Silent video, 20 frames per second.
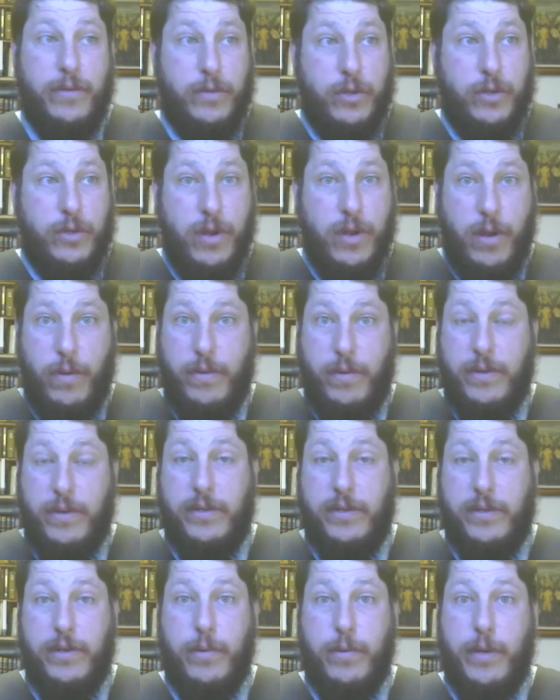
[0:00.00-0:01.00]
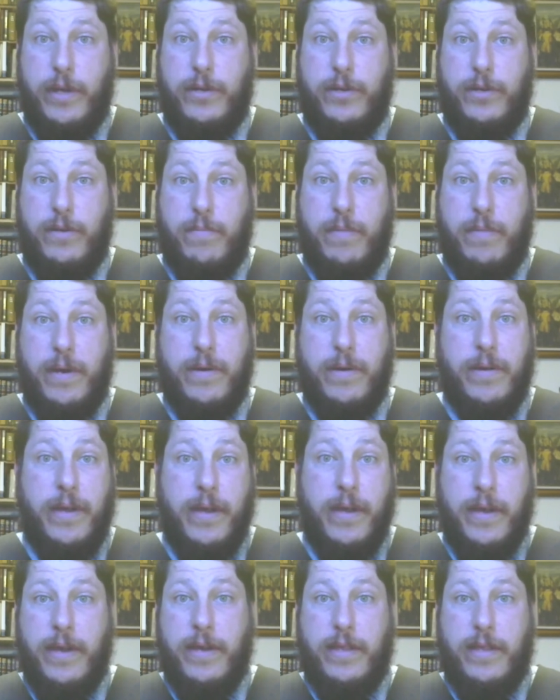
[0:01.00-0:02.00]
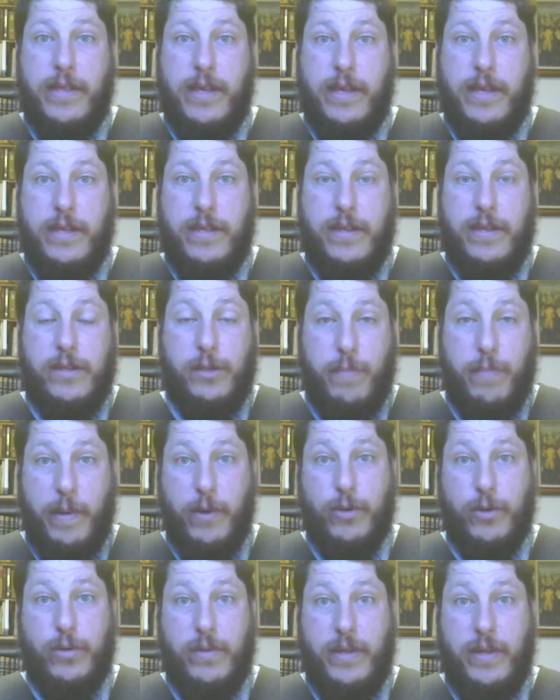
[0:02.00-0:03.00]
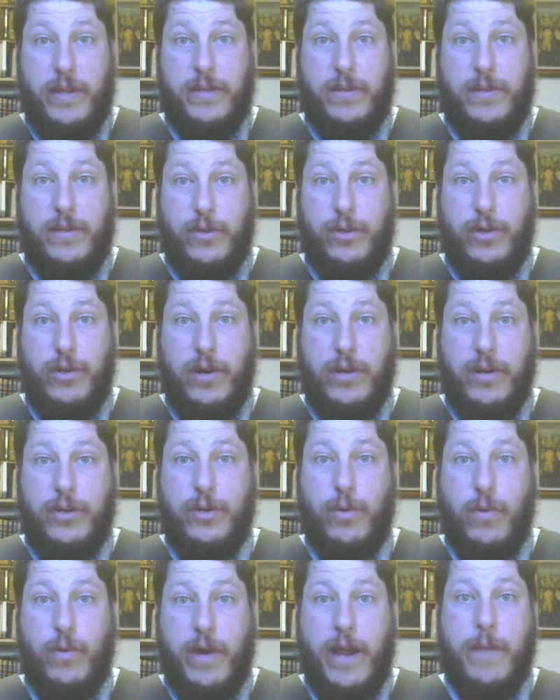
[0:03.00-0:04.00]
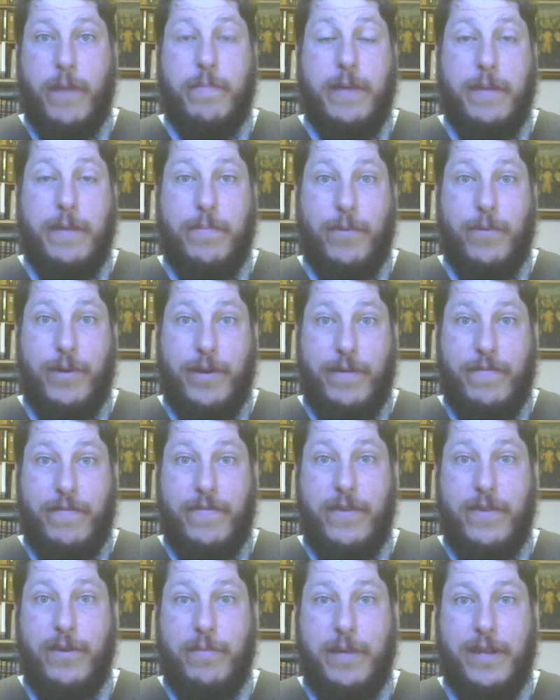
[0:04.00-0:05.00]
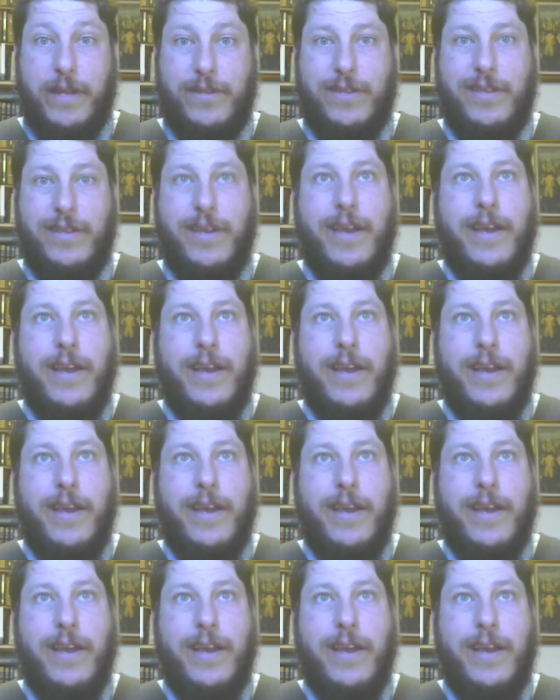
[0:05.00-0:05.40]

There's no consideration about the the spiritual needs of the church or how people are going to feel about it.